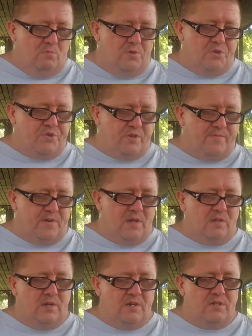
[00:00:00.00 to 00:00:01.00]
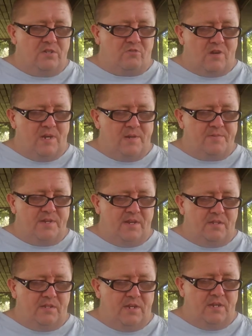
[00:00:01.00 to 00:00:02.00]
Which of the following describes a
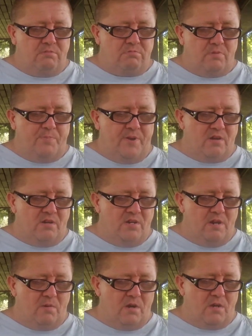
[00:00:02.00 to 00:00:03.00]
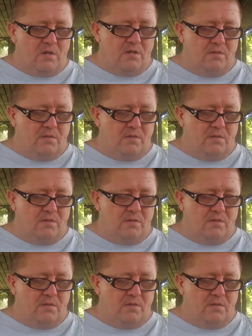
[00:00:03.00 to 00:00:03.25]
linked repeater network?